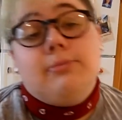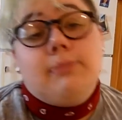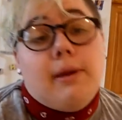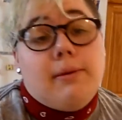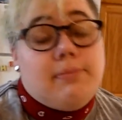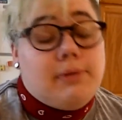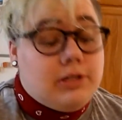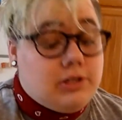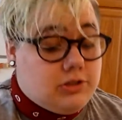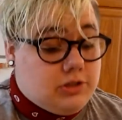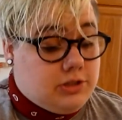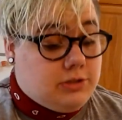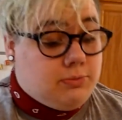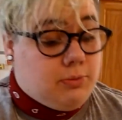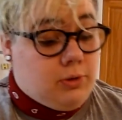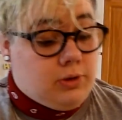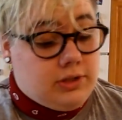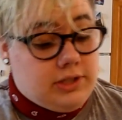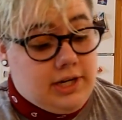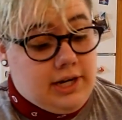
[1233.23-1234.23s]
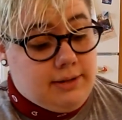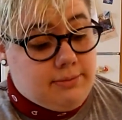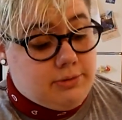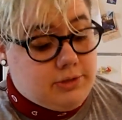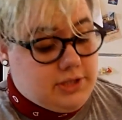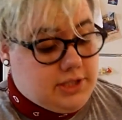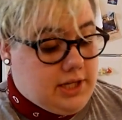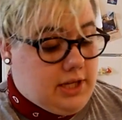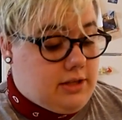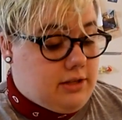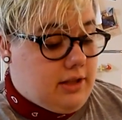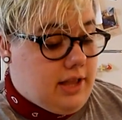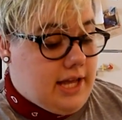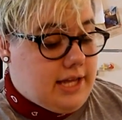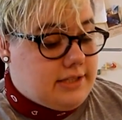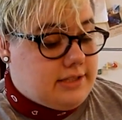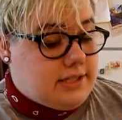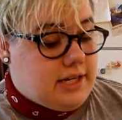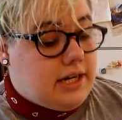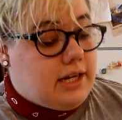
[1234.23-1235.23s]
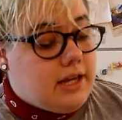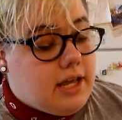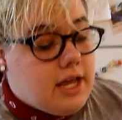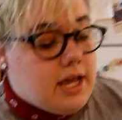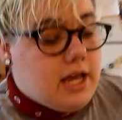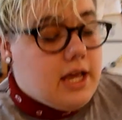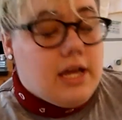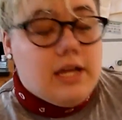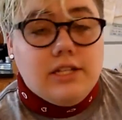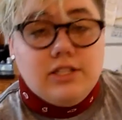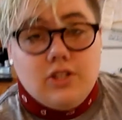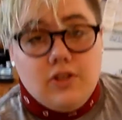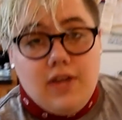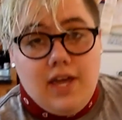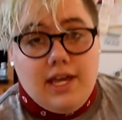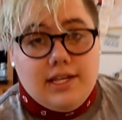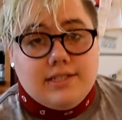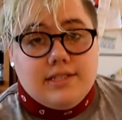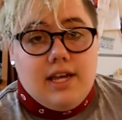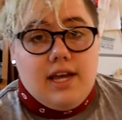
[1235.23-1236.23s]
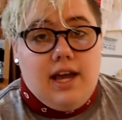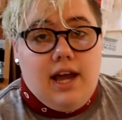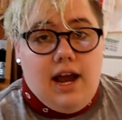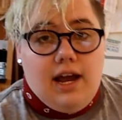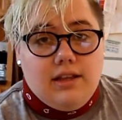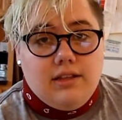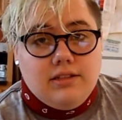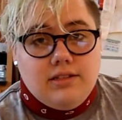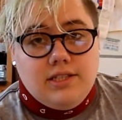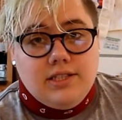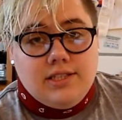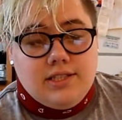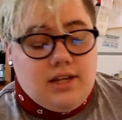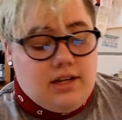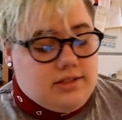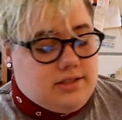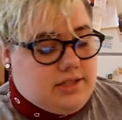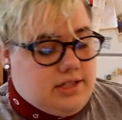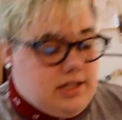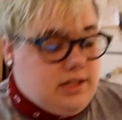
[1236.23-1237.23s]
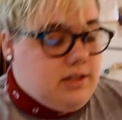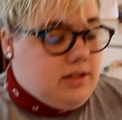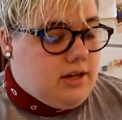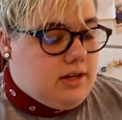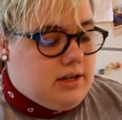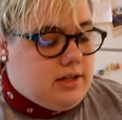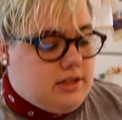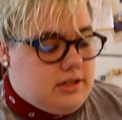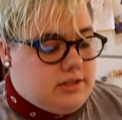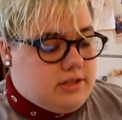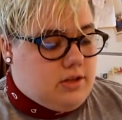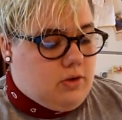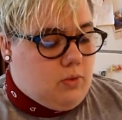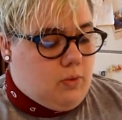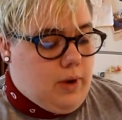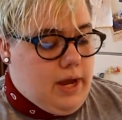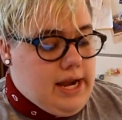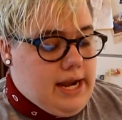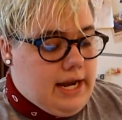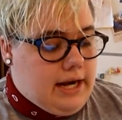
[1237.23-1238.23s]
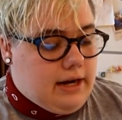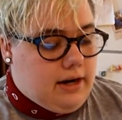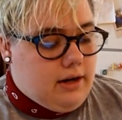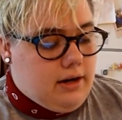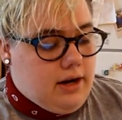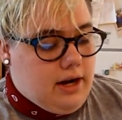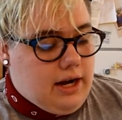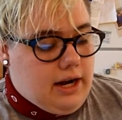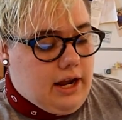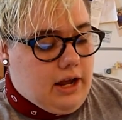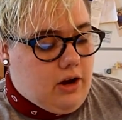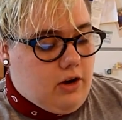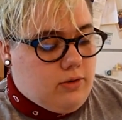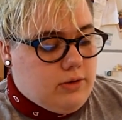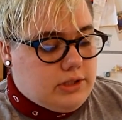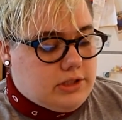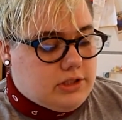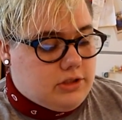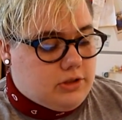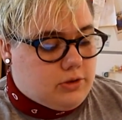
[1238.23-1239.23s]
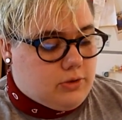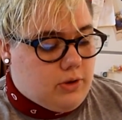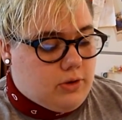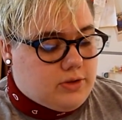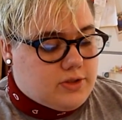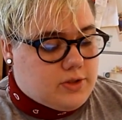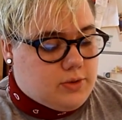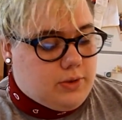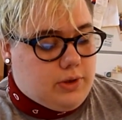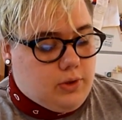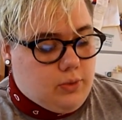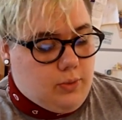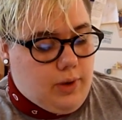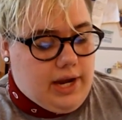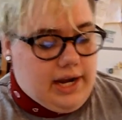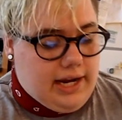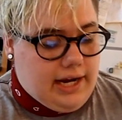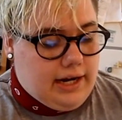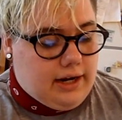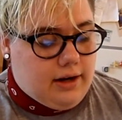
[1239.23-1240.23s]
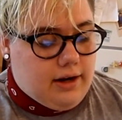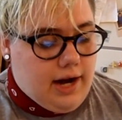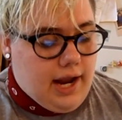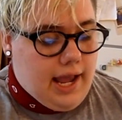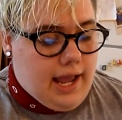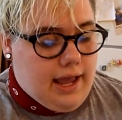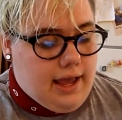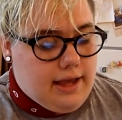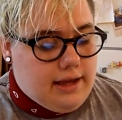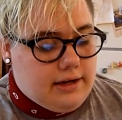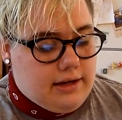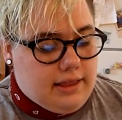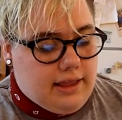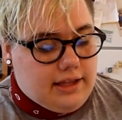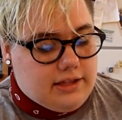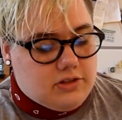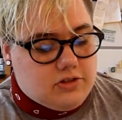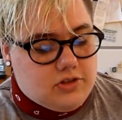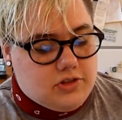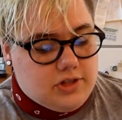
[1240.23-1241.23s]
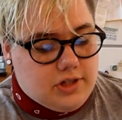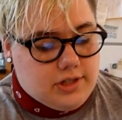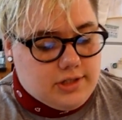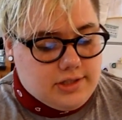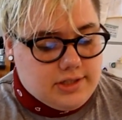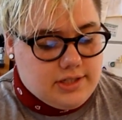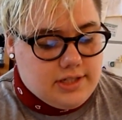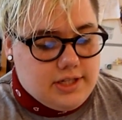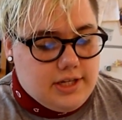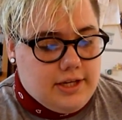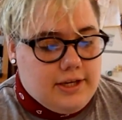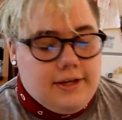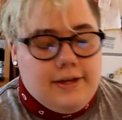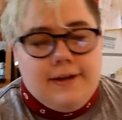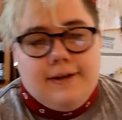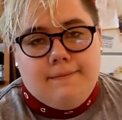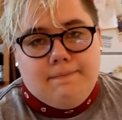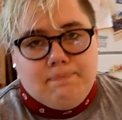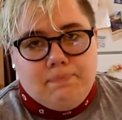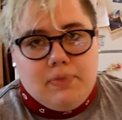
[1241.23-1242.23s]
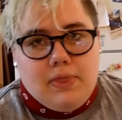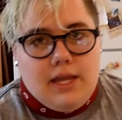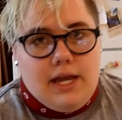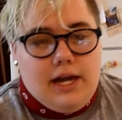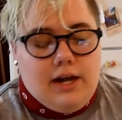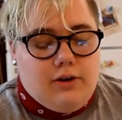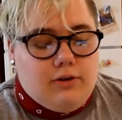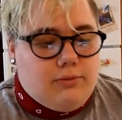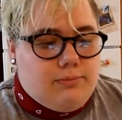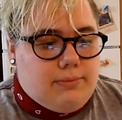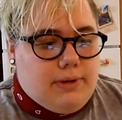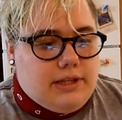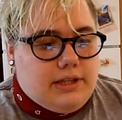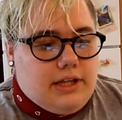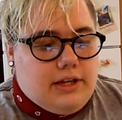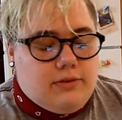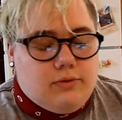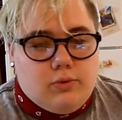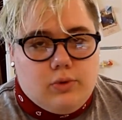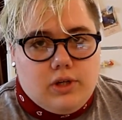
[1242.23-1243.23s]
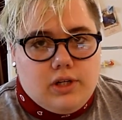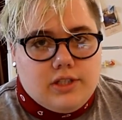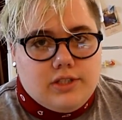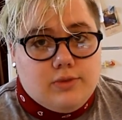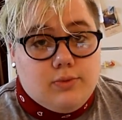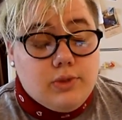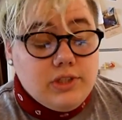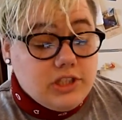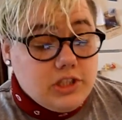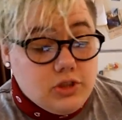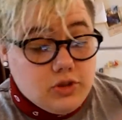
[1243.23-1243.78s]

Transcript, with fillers: my Pinterest board that I put together last night. So yes, I look disgusting because wet hair, and I always look gross with wet hair, and that's just how my life works. Once it